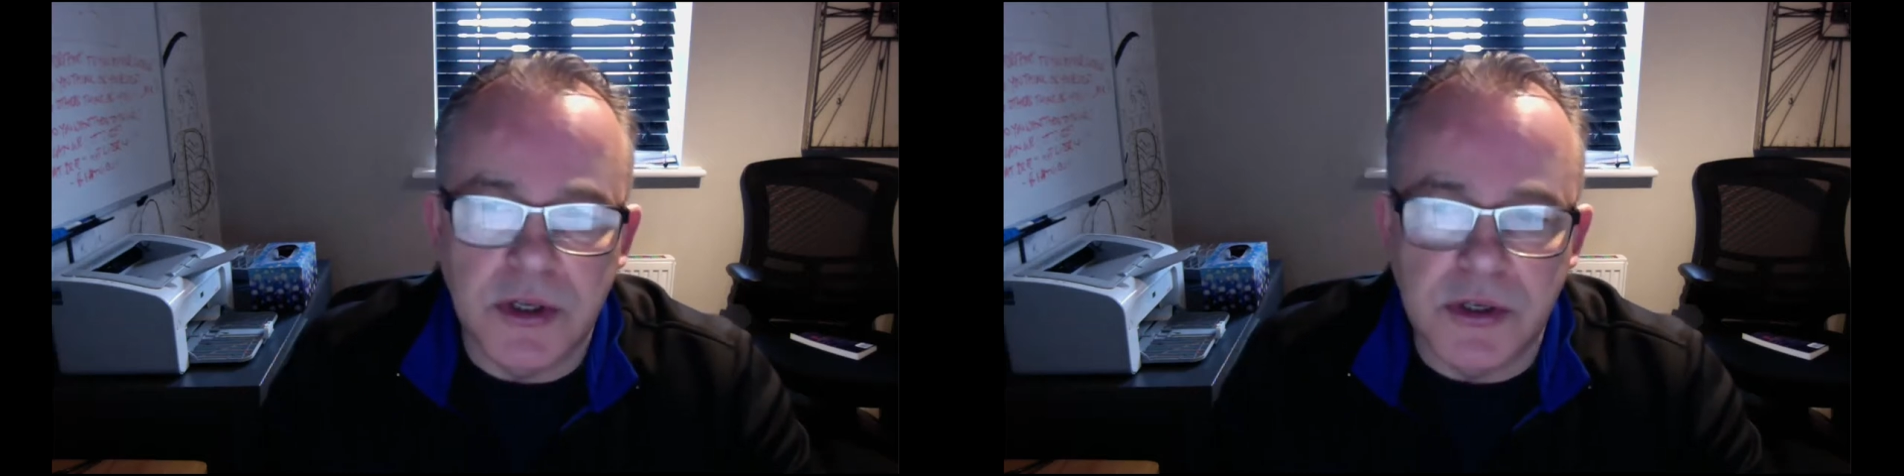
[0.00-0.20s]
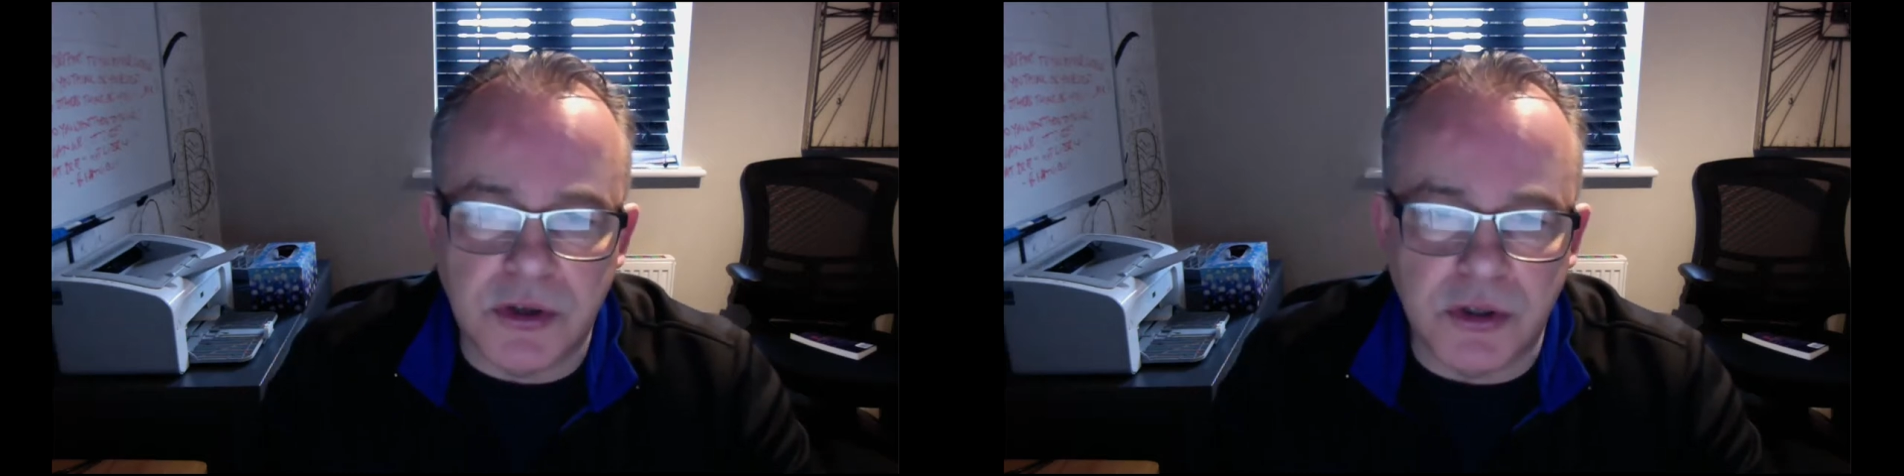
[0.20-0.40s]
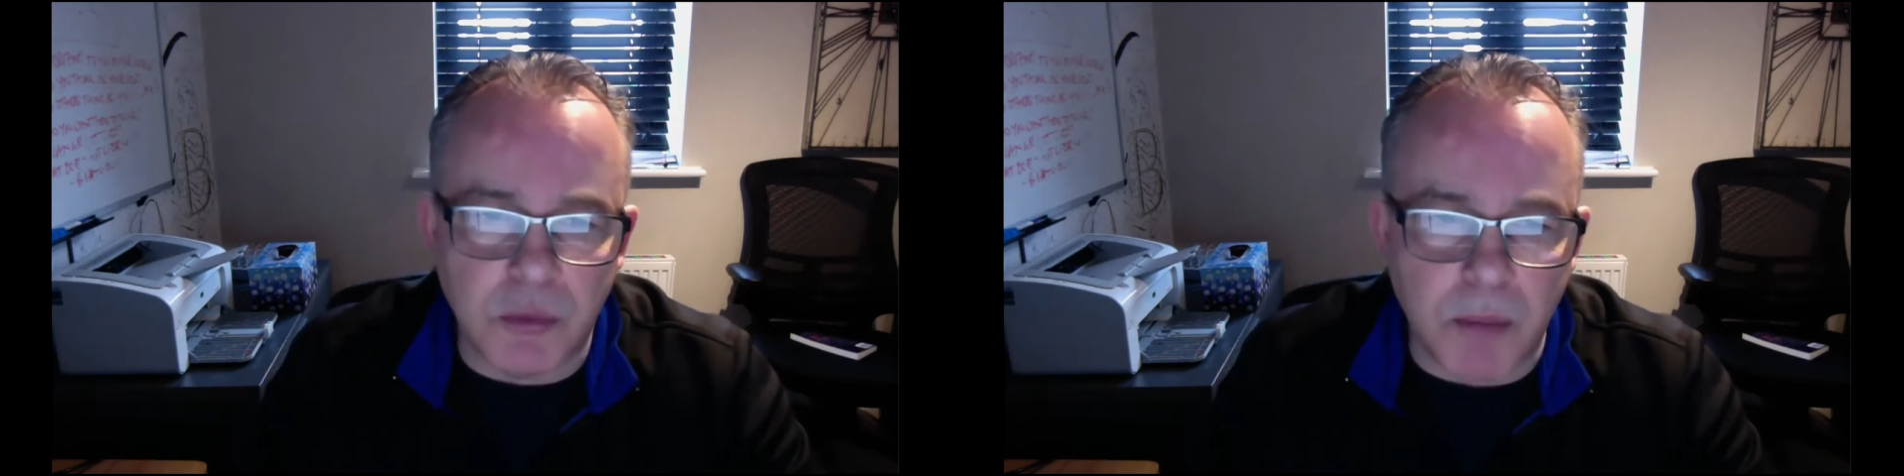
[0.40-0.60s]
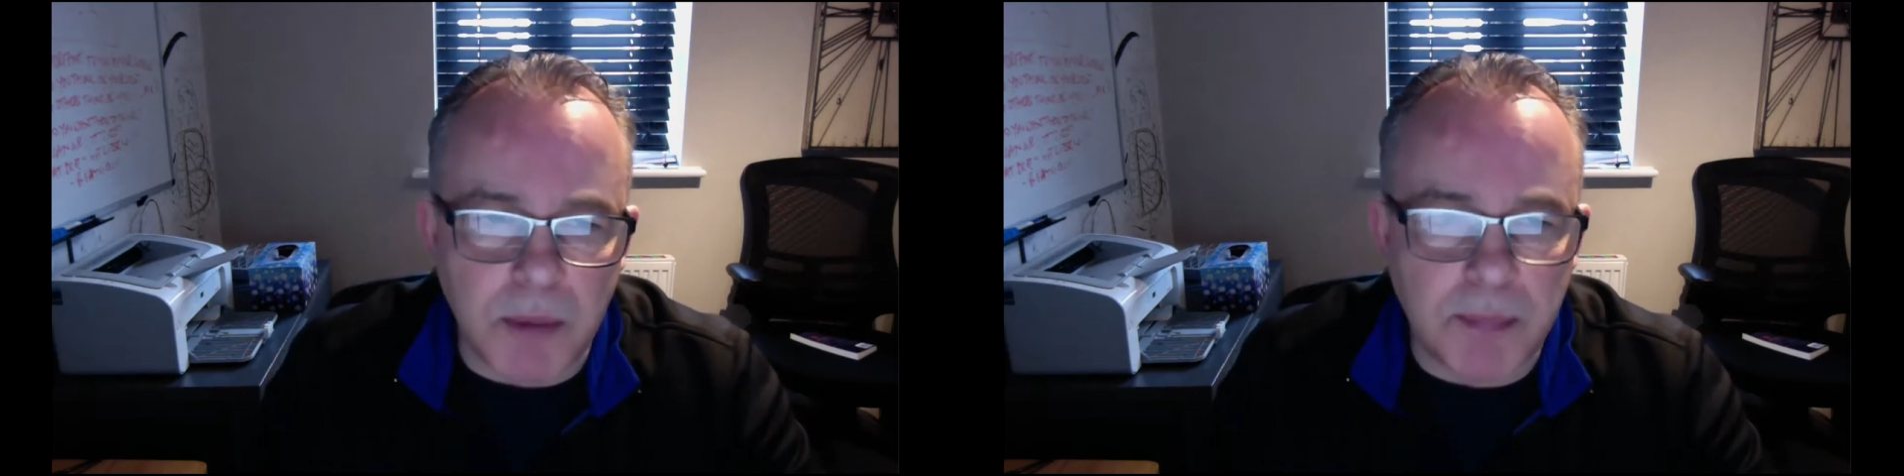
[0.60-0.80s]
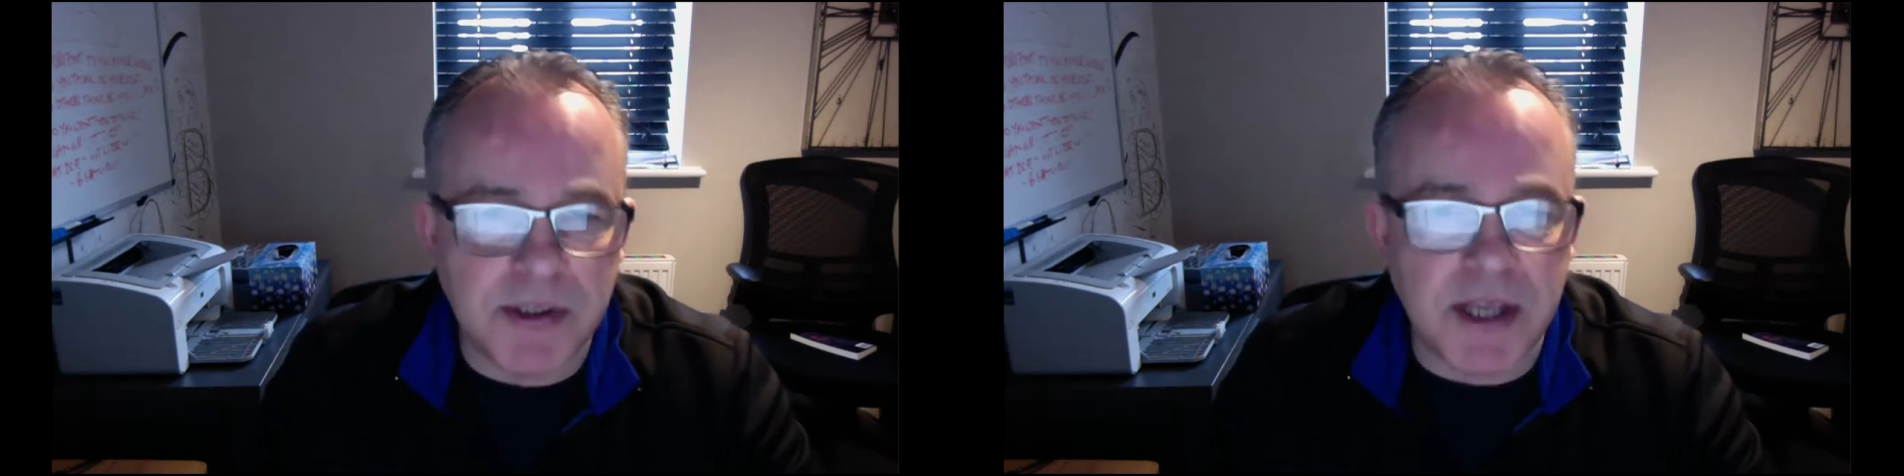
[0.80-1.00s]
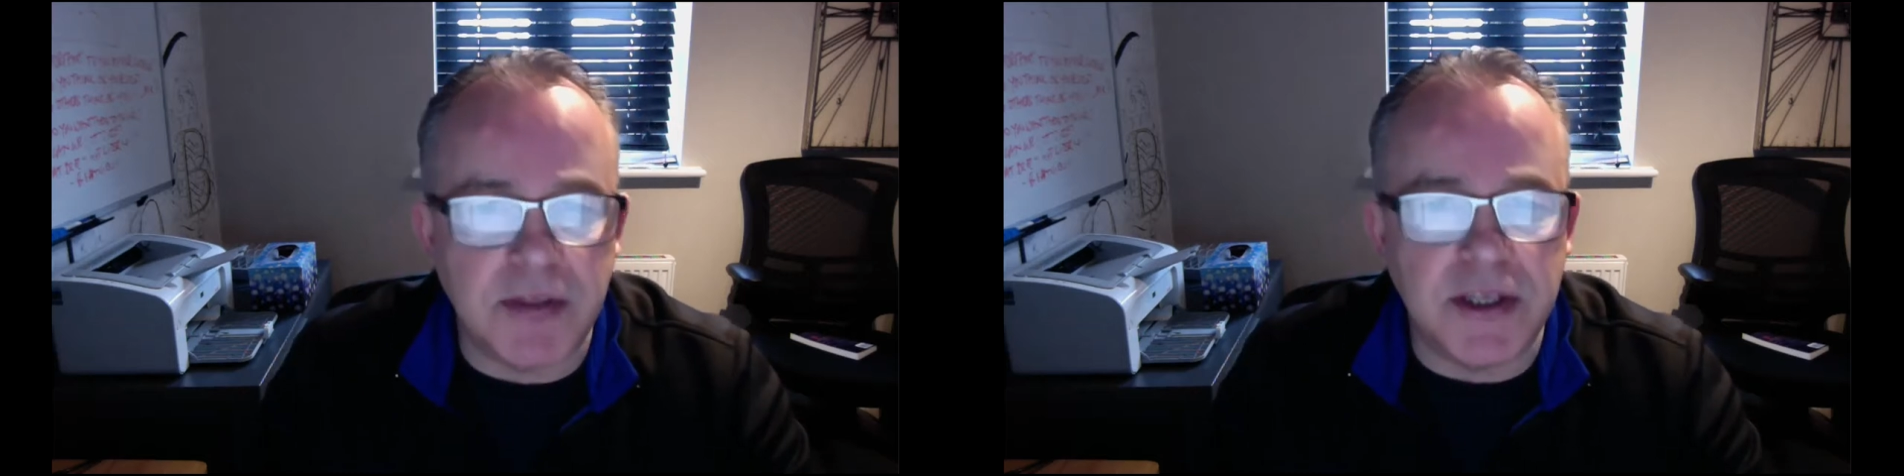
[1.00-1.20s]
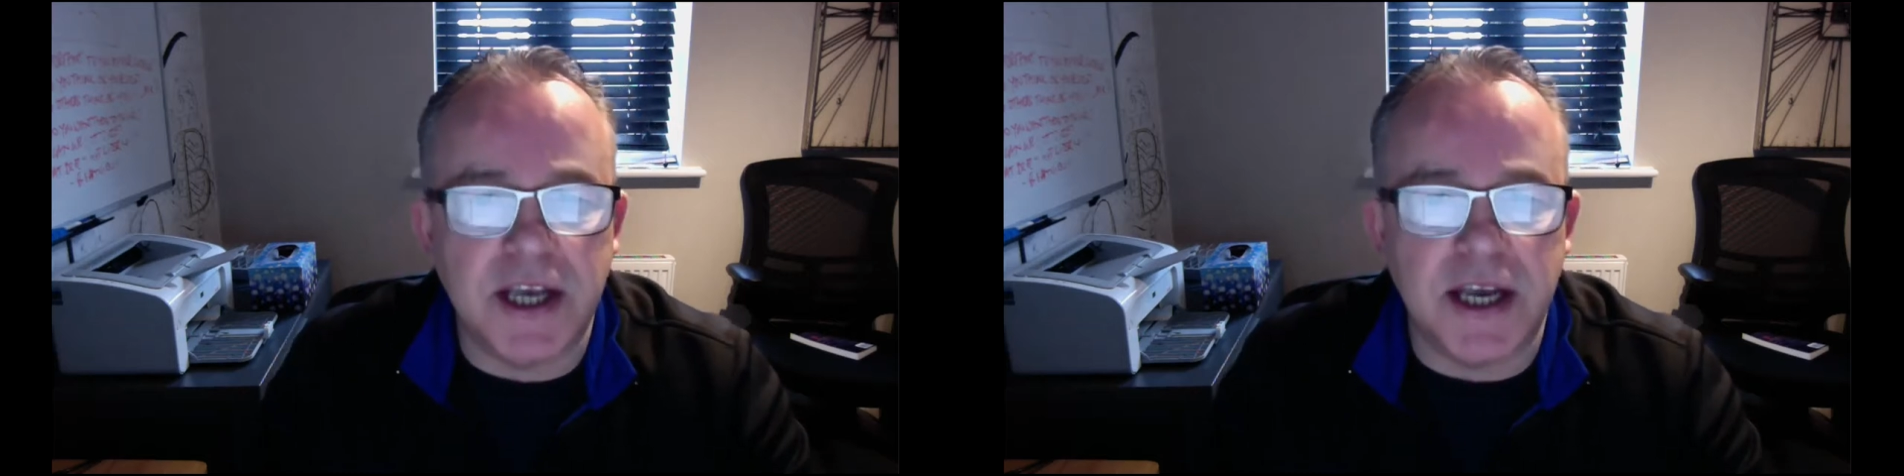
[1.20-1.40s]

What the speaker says: so that when we present these